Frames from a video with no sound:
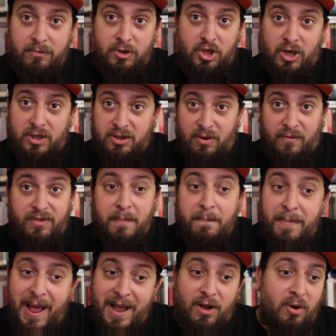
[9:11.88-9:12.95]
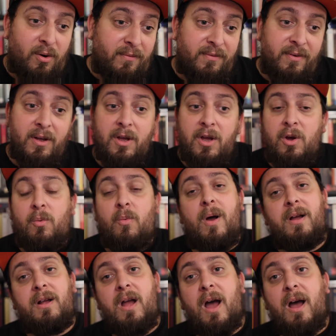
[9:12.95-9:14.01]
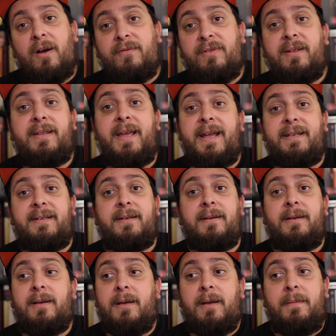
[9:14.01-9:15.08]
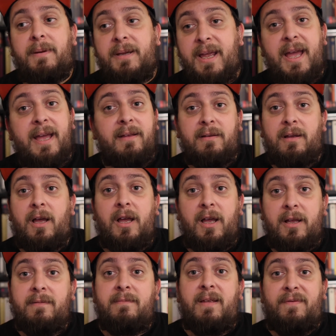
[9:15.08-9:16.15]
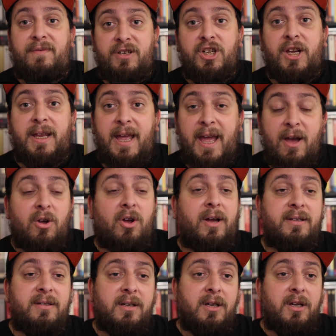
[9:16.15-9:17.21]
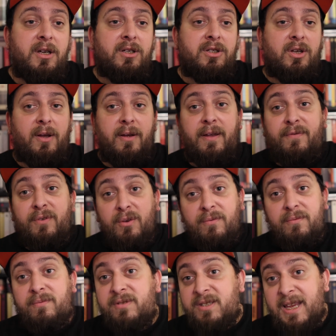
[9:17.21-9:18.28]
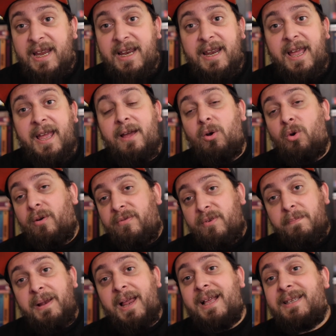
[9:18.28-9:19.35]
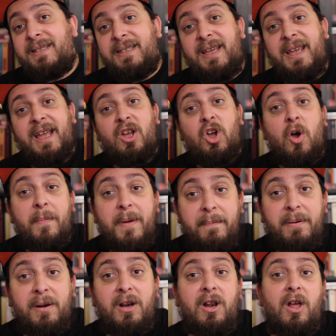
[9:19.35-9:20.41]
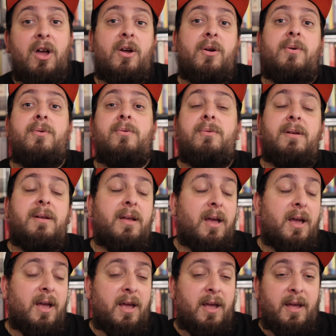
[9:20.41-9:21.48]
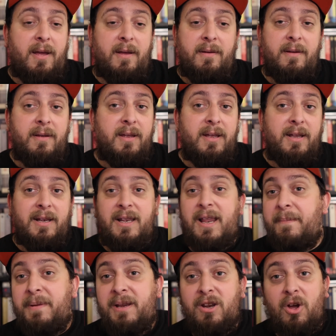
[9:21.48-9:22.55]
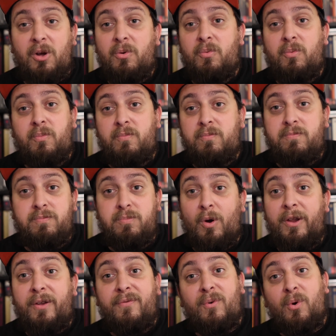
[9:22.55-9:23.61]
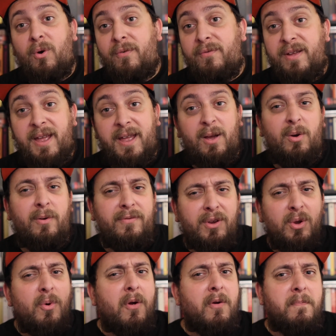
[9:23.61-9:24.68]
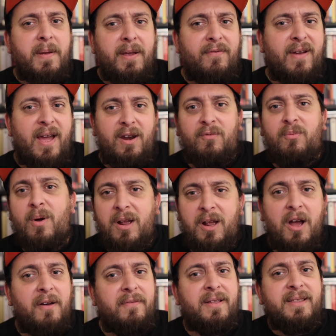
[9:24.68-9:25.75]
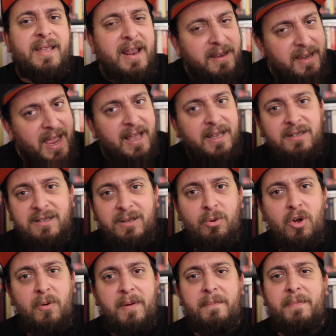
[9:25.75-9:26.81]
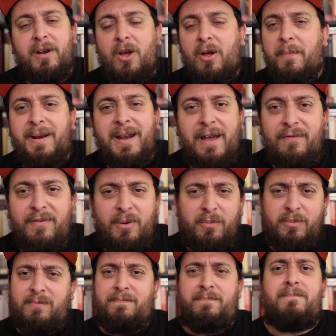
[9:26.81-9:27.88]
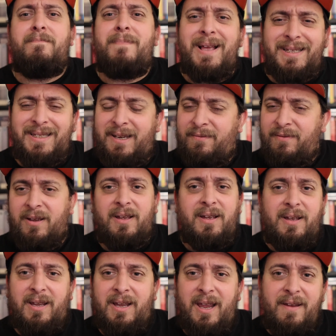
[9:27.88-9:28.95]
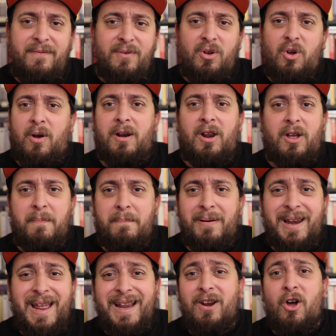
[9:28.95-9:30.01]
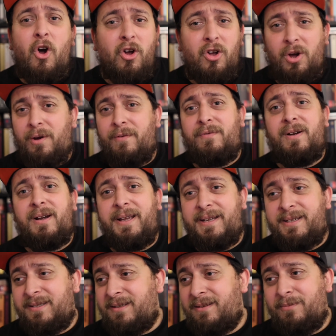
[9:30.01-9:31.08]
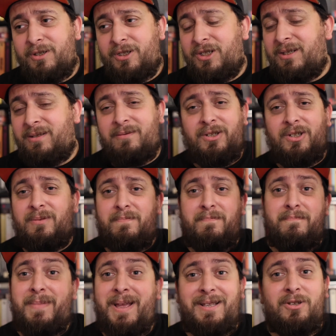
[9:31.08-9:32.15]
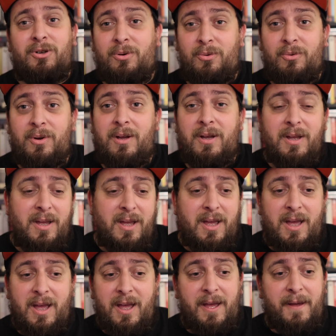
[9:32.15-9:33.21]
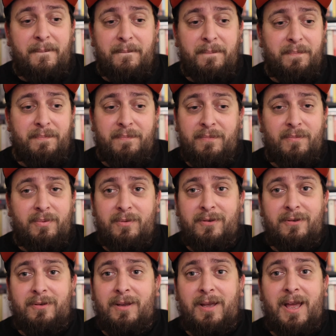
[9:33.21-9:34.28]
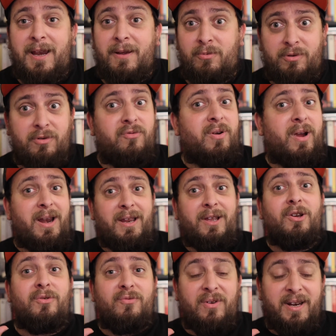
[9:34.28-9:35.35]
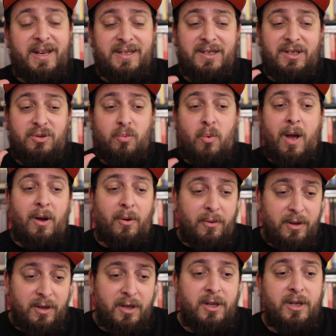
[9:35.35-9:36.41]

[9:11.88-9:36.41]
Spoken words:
just off the back of One Cut of the Dead. Definitely check it out, guys. So if you've seen it or if you plan to see it, comment below. Let me know what you thought of it. Or if you were a big fan of One Cut of the Dead, still comment below. I mean, that film was massive. Even got like a plain archive release, which is just mental. And it was a really good release as well.